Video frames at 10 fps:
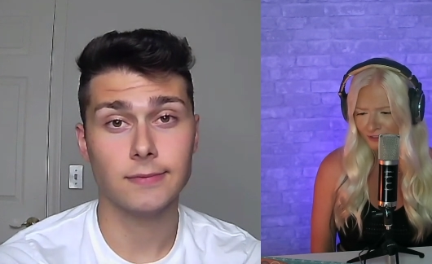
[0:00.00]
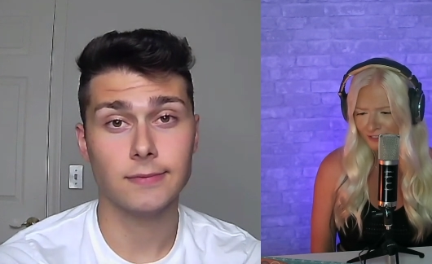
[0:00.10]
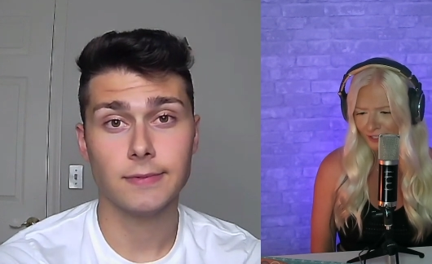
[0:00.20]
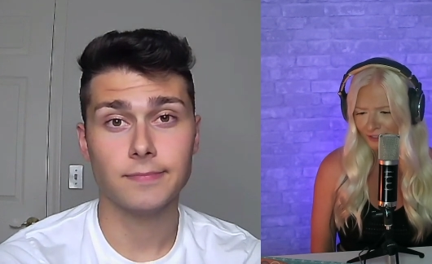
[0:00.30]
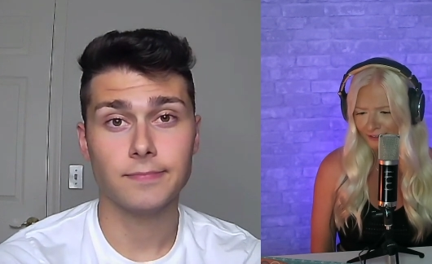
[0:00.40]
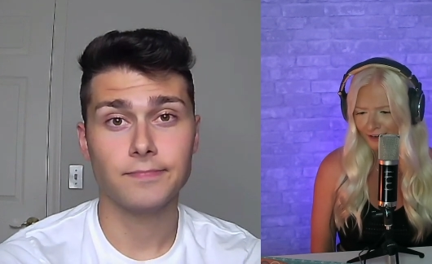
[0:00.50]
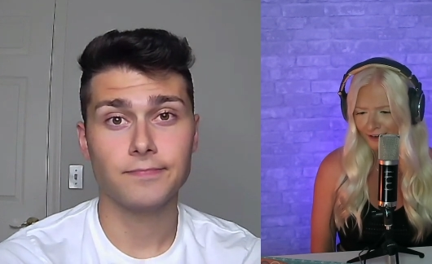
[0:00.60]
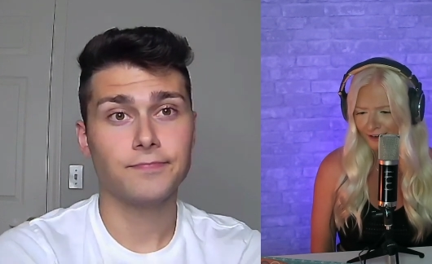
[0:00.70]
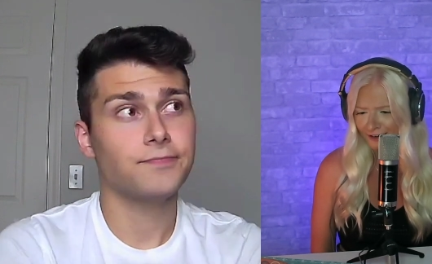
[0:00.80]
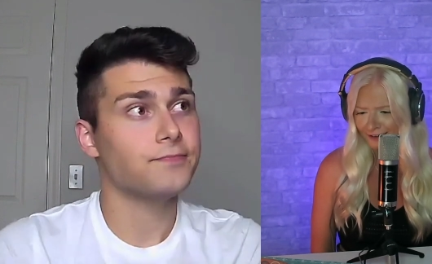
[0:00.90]
Speaker 1: didn't
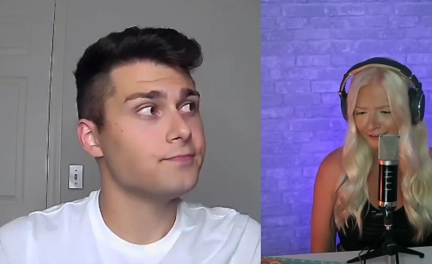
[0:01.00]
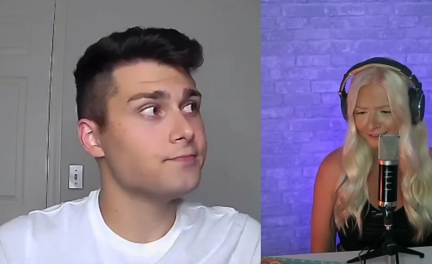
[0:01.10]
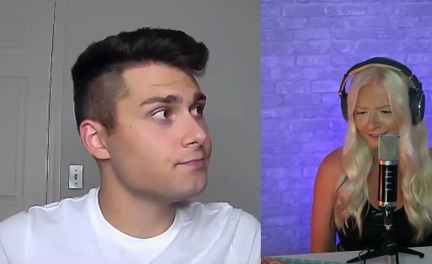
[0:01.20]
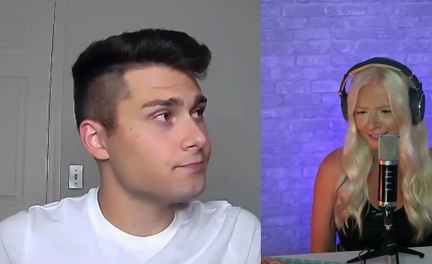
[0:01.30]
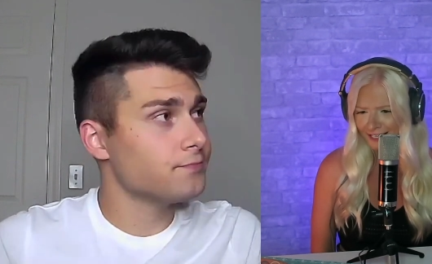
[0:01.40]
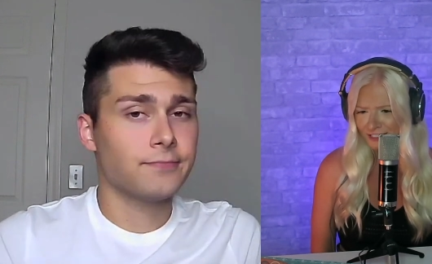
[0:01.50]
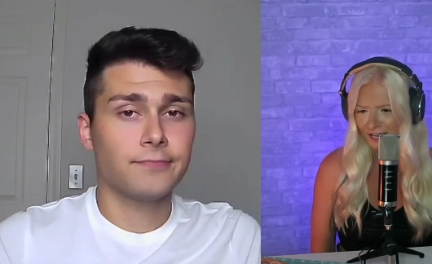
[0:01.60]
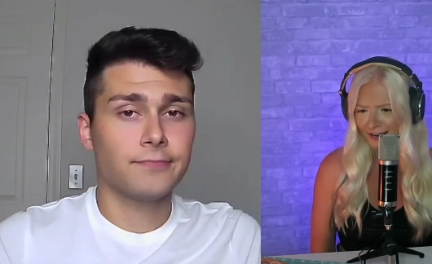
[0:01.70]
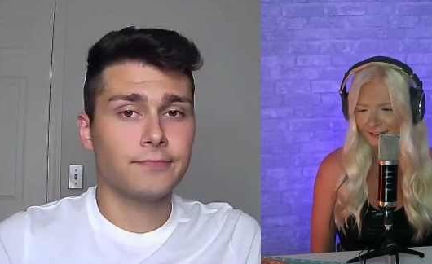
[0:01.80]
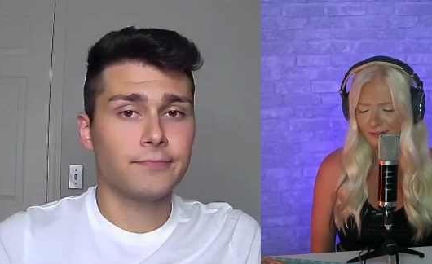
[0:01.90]
catch
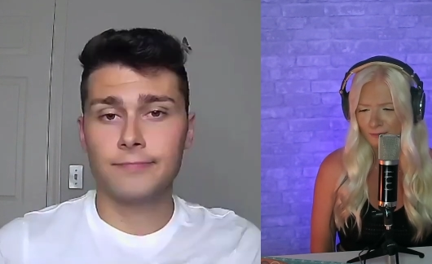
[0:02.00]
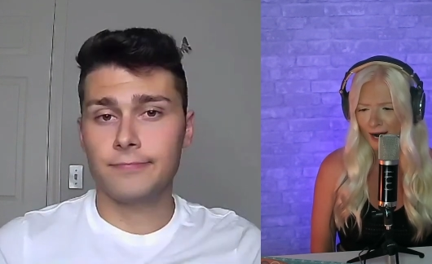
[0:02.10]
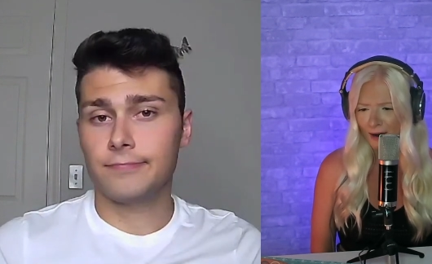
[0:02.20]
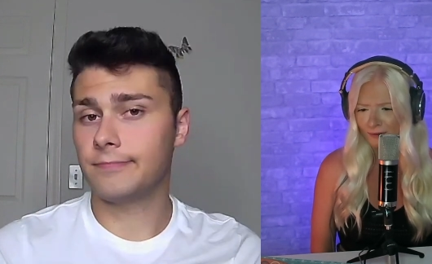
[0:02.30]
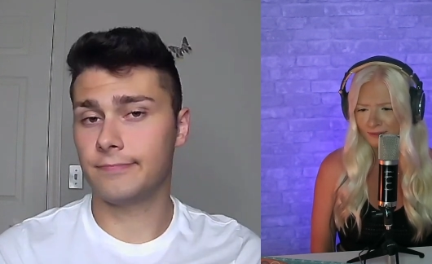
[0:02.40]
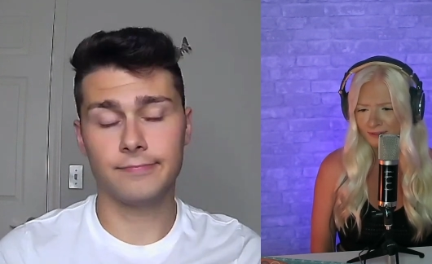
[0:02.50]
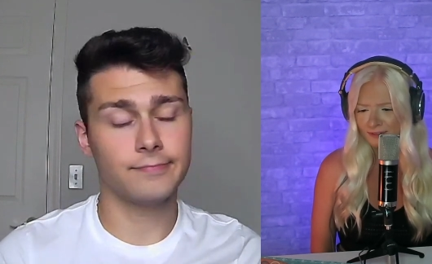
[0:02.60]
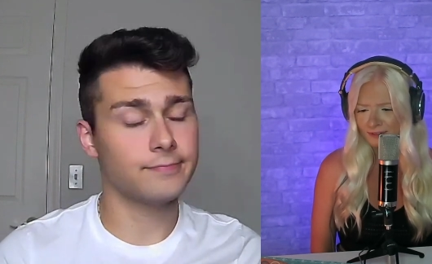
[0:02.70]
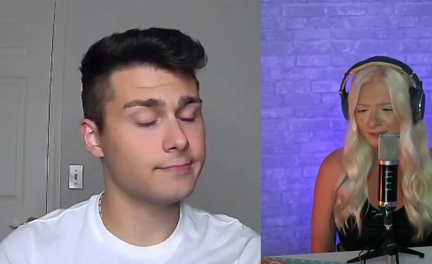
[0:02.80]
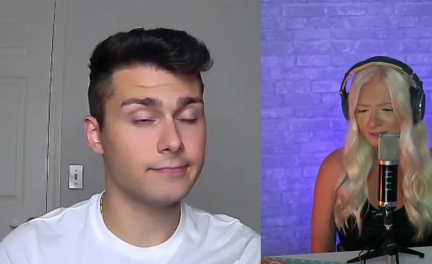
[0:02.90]
that. Wow.
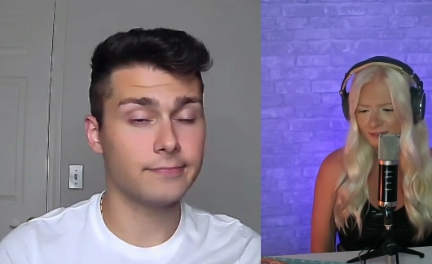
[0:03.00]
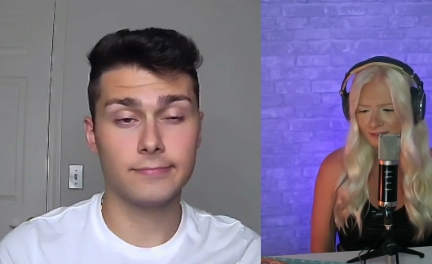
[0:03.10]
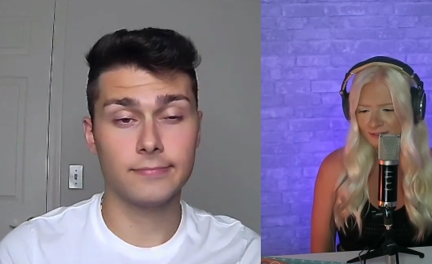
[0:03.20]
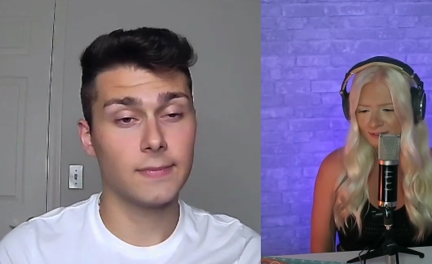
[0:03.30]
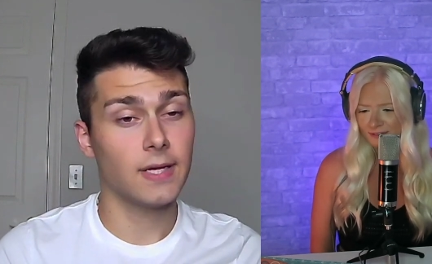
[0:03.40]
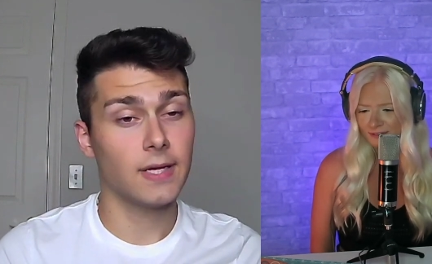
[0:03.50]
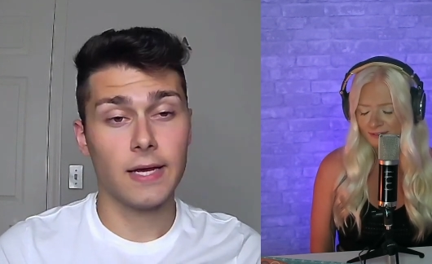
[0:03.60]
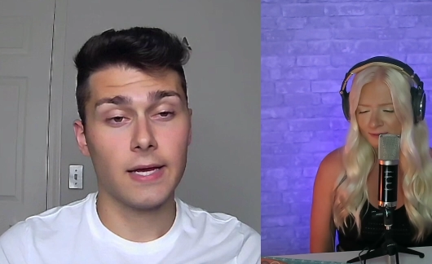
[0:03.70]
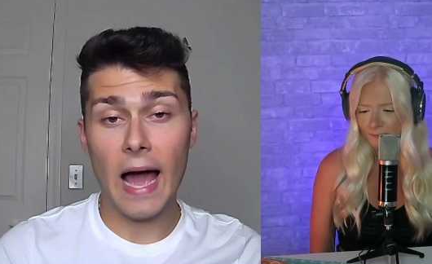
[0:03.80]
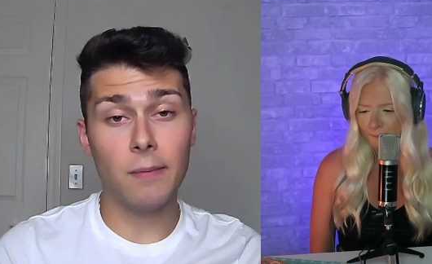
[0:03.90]

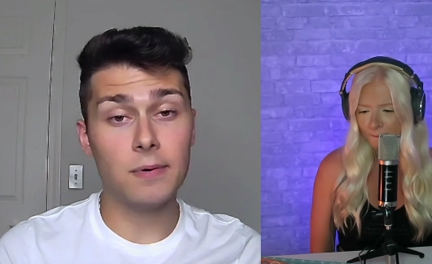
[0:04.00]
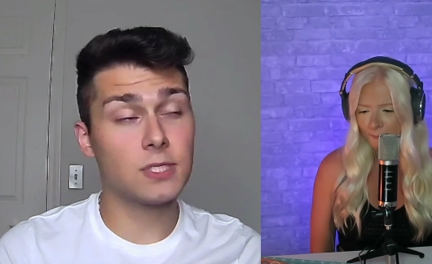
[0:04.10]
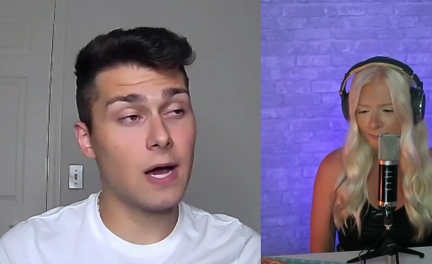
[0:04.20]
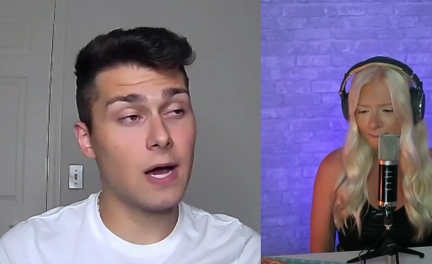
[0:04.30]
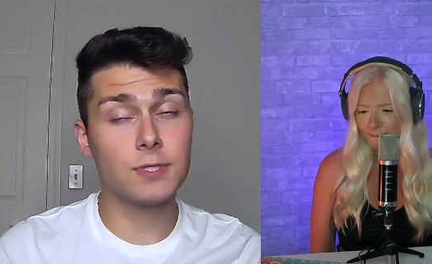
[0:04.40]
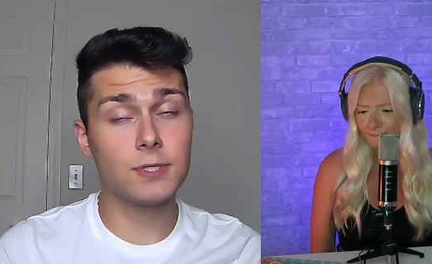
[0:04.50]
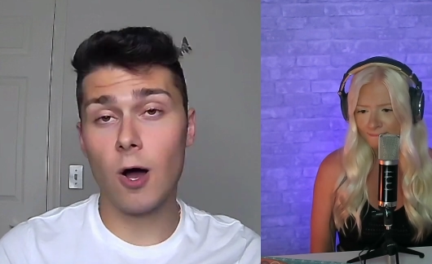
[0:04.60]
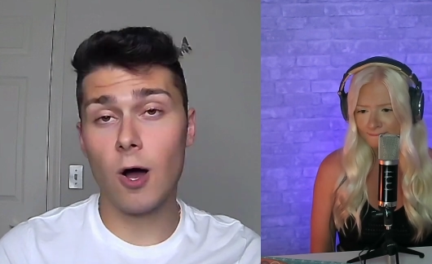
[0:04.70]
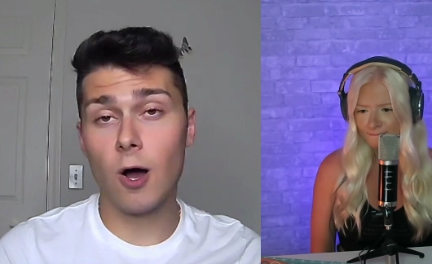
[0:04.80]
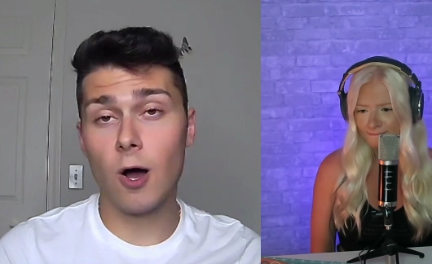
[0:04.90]
Speaker 2: Yeah, I was
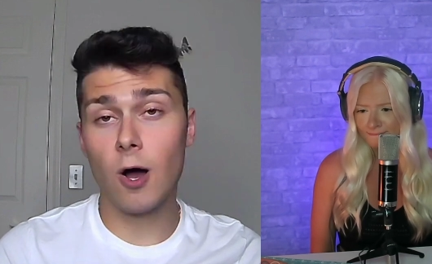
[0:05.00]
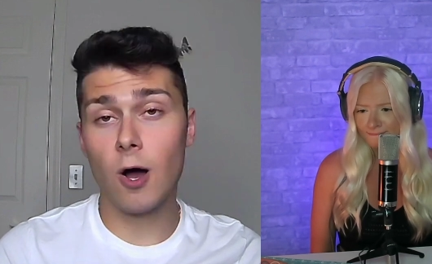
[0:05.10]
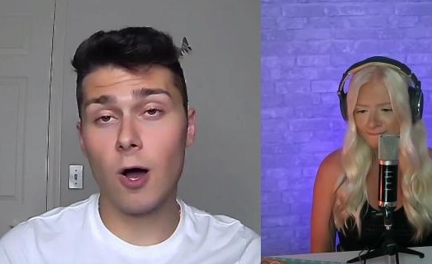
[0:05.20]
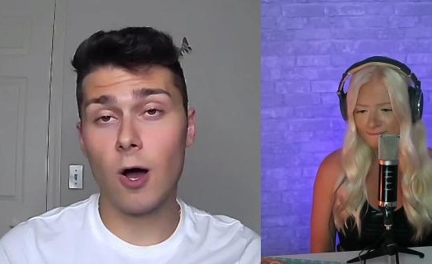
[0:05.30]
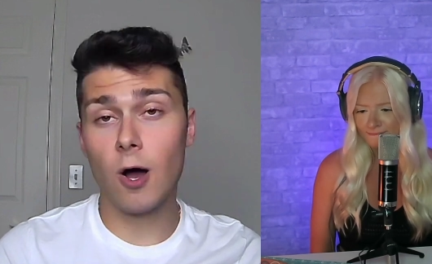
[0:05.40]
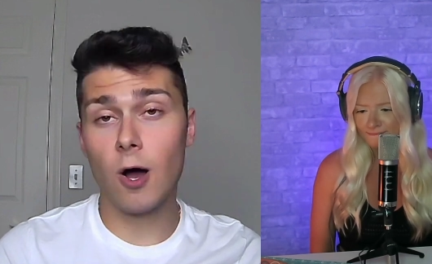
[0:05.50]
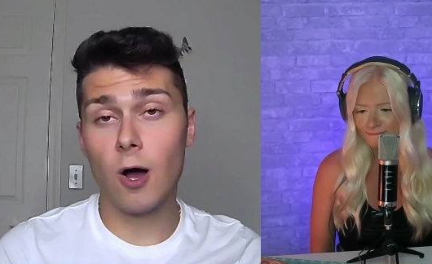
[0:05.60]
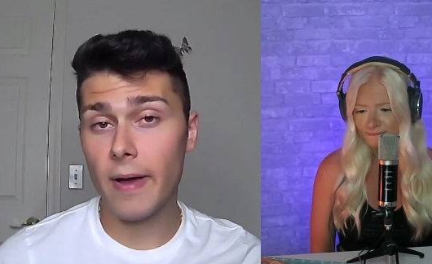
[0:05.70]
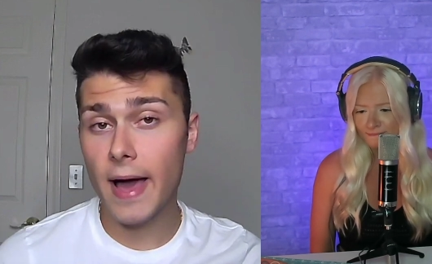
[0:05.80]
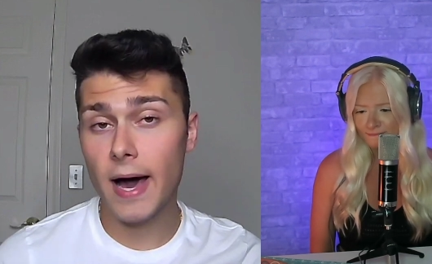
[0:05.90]
so
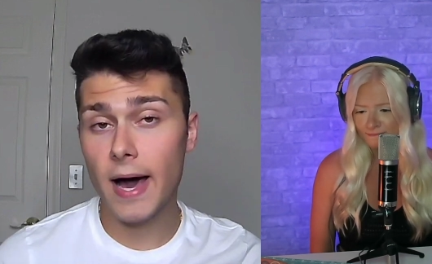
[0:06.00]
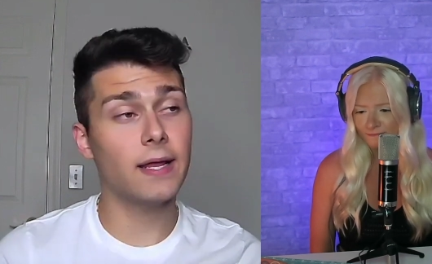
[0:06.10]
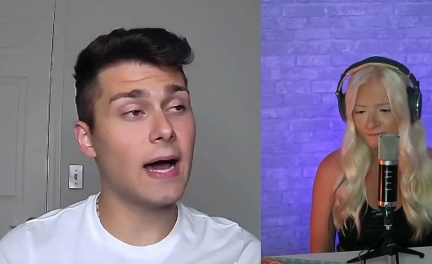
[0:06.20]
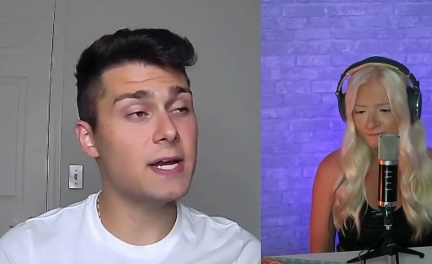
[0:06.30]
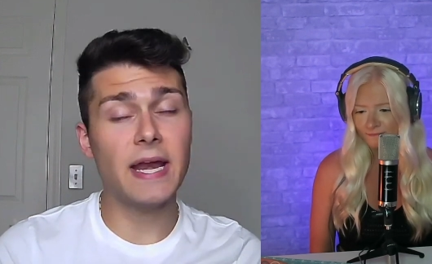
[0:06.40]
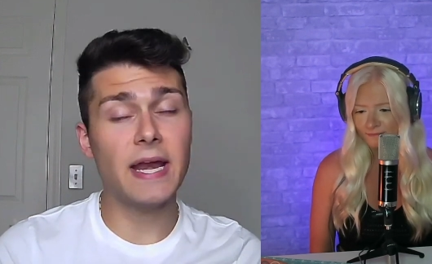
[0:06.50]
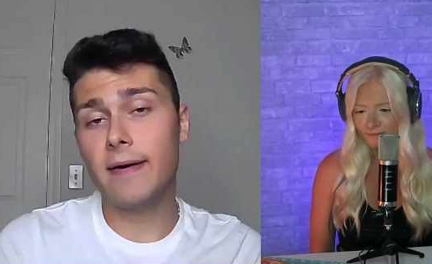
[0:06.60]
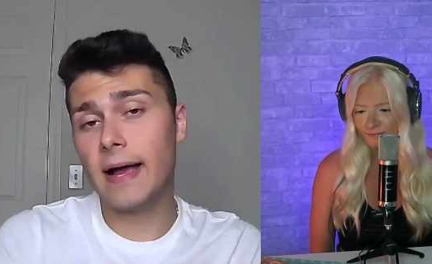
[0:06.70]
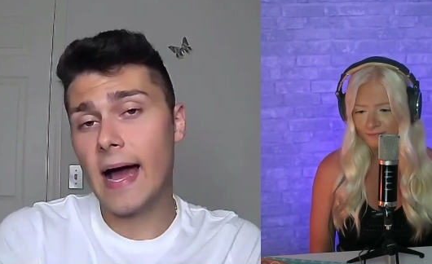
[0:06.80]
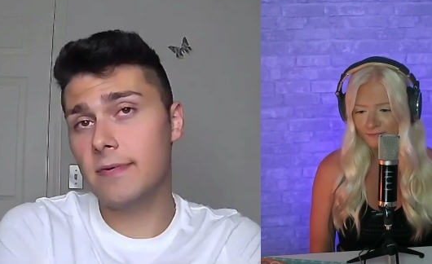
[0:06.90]
mad, and I
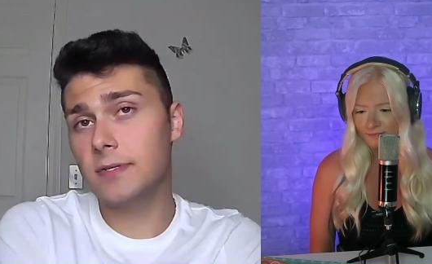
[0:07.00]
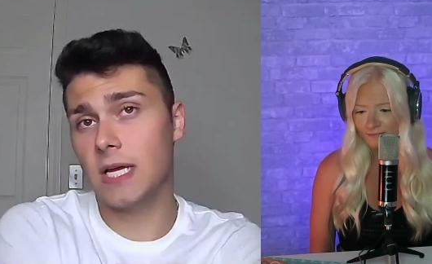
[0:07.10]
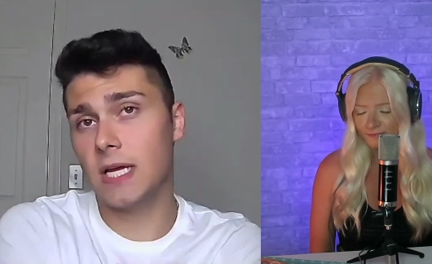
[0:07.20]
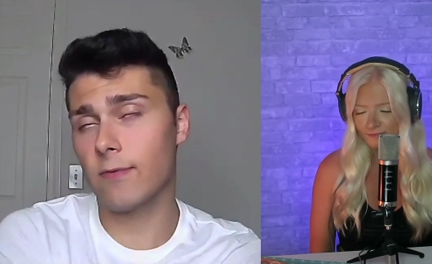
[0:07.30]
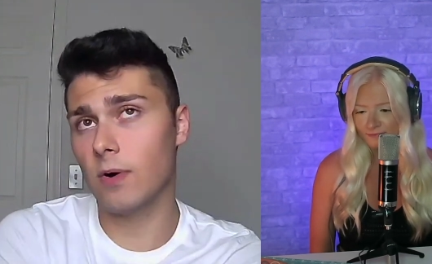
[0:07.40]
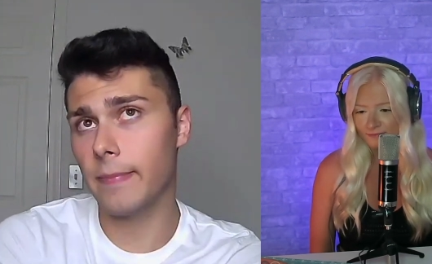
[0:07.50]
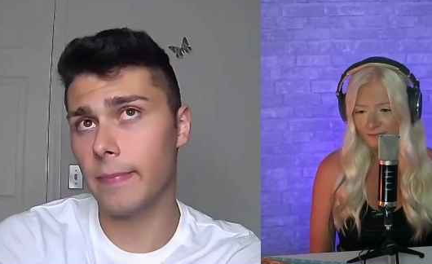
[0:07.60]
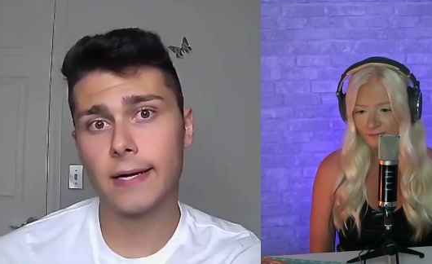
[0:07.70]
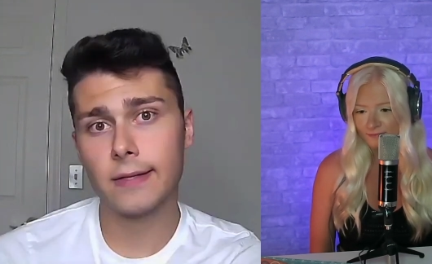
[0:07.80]
never went back